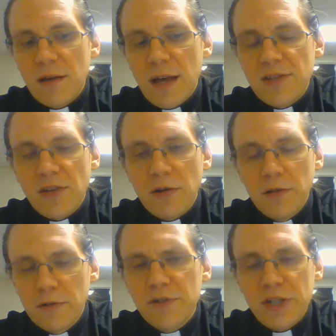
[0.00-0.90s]
a
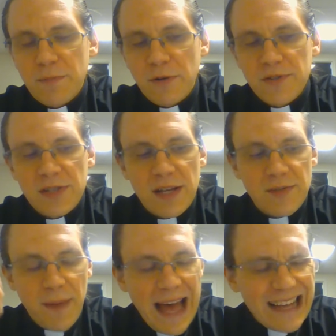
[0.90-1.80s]
clergy person, as a
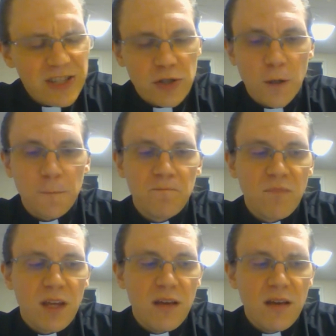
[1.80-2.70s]
pastor,
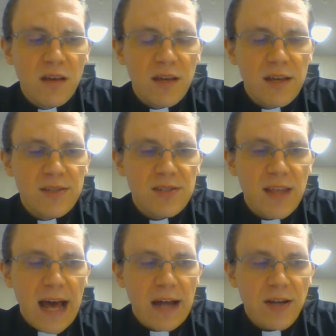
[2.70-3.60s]
is
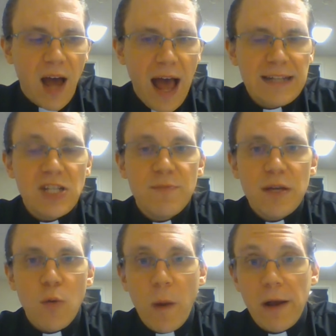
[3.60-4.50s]
that I need to be
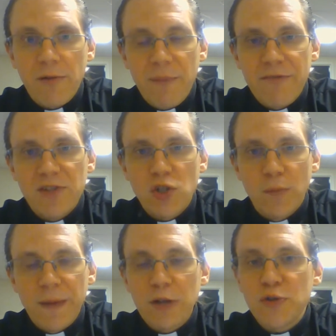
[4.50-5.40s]
aware of my physical
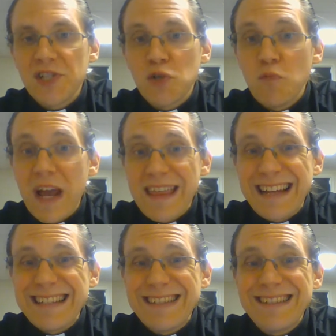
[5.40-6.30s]
boundaries in a way
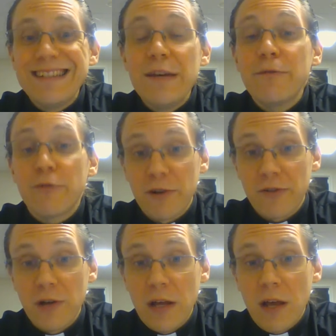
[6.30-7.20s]
that is different
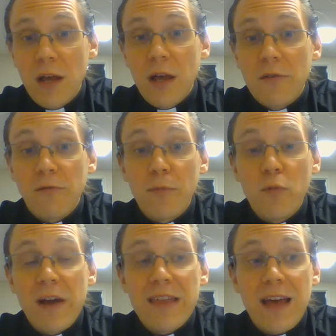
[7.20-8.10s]
from the
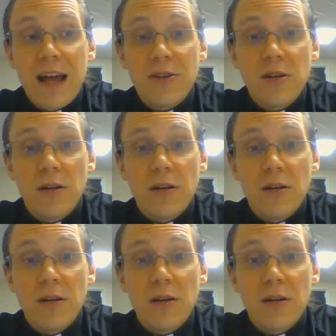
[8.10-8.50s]
way that